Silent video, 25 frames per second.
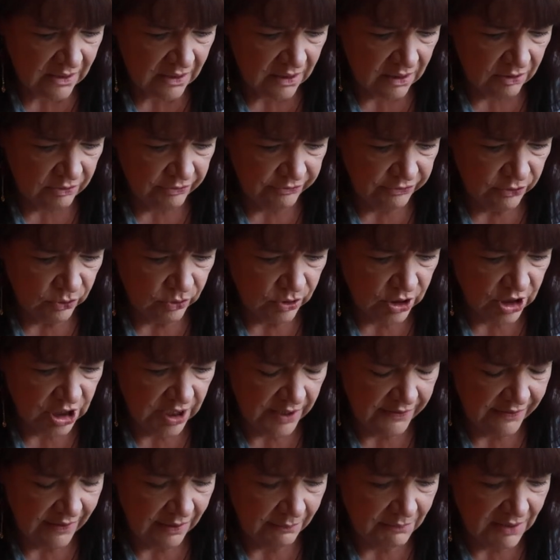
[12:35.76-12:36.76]

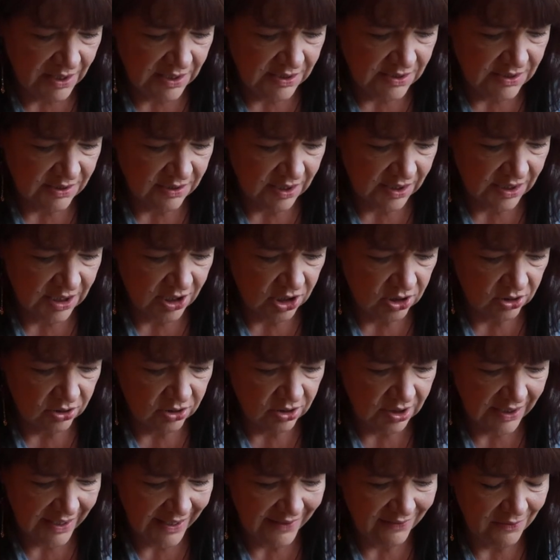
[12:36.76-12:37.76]
Unfortunately, that means that I
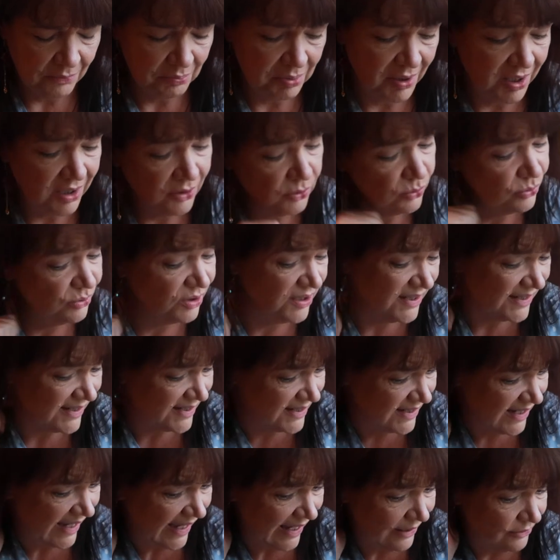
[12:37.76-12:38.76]
can't get the buy all
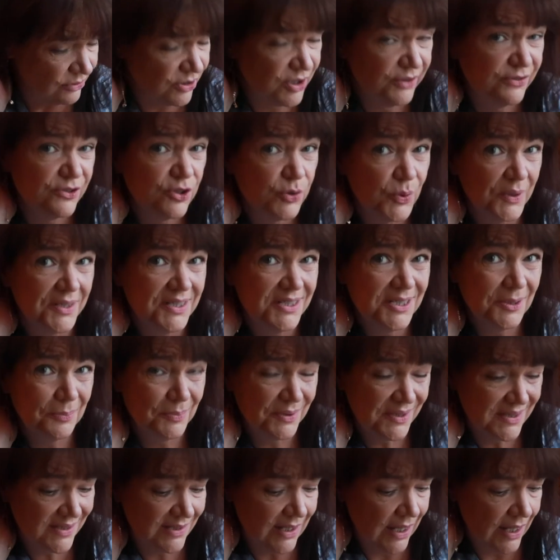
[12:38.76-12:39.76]
discount of
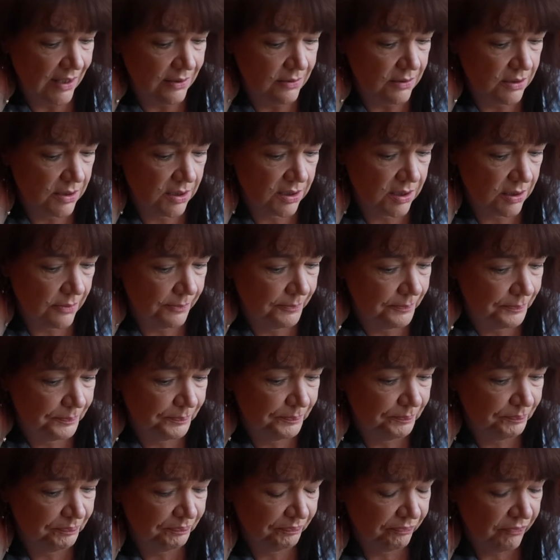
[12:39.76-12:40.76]
20%.
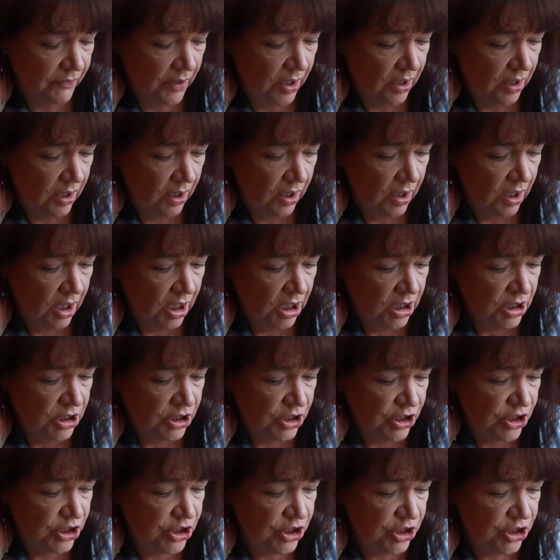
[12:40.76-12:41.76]

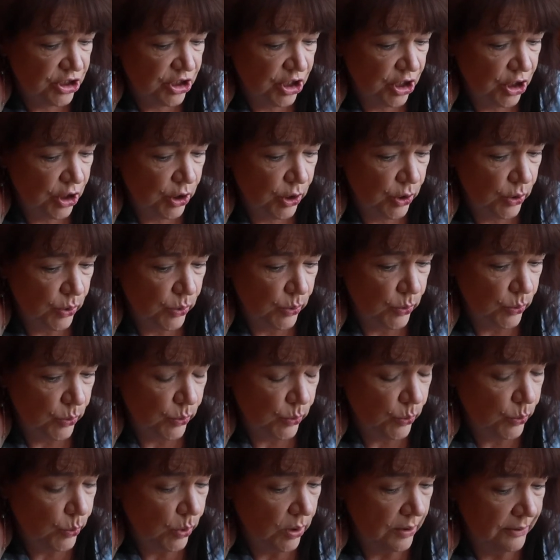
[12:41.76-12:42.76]

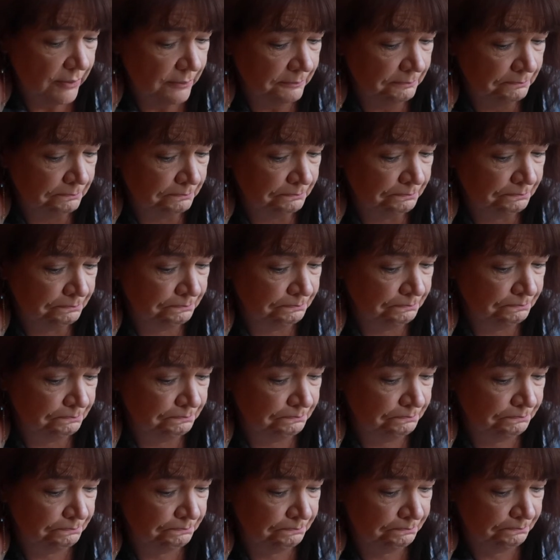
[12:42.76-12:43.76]
So,
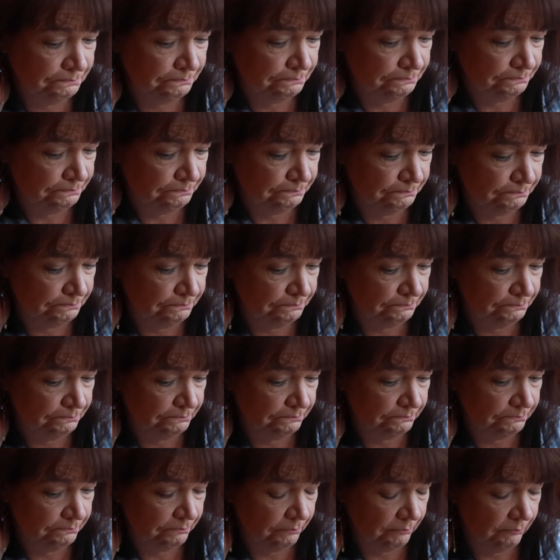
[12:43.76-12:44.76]

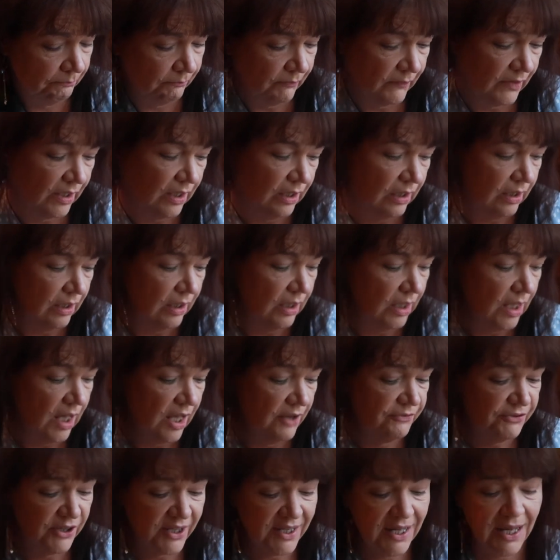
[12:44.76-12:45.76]
hmm.
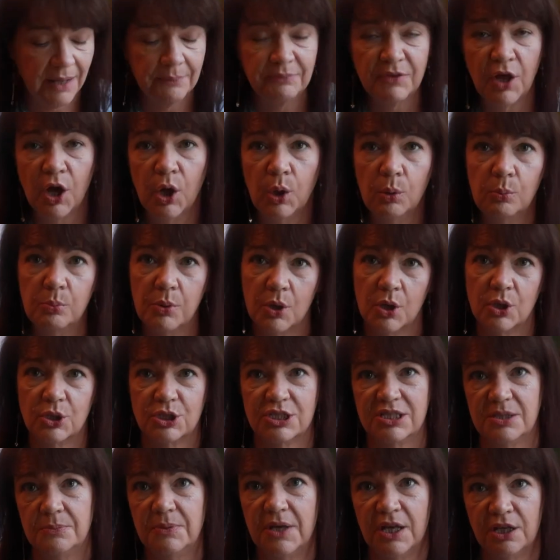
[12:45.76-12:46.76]
If I kept the whole
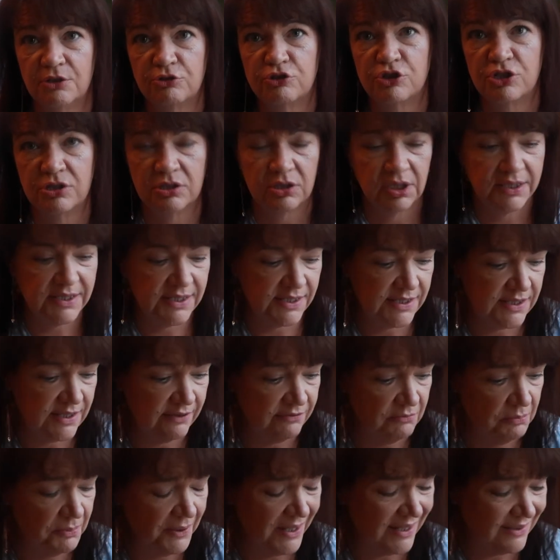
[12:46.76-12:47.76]
box, it'd be
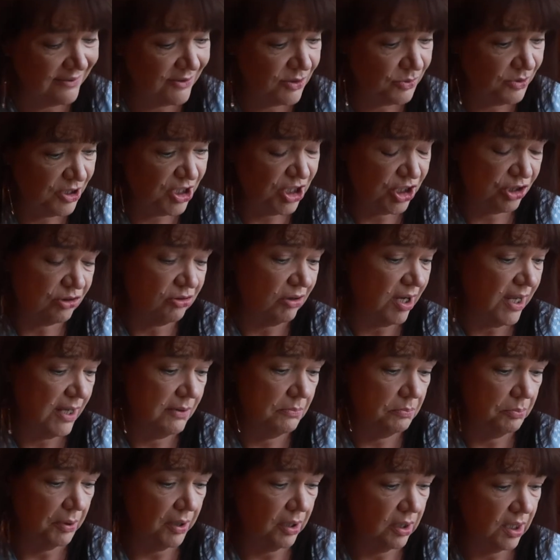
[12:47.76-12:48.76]
£197, which is
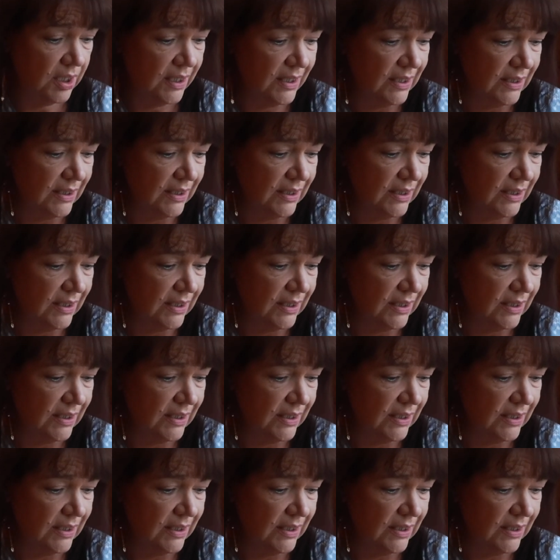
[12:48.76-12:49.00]
great, but